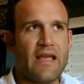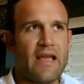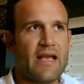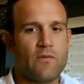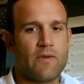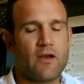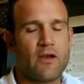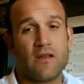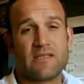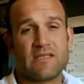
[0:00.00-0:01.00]
So the
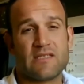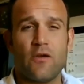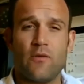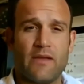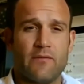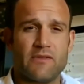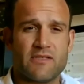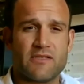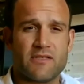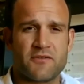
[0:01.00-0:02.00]
VA has what we call a
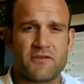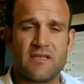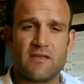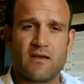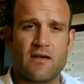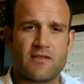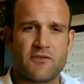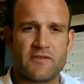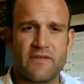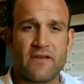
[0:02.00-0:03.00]
COE, which
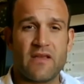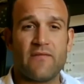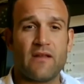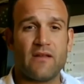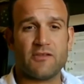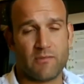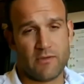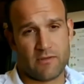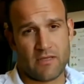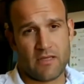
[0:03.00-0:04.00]
is a certificate
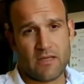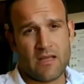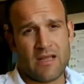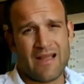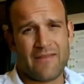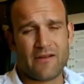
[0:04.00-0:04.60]
of eligibility.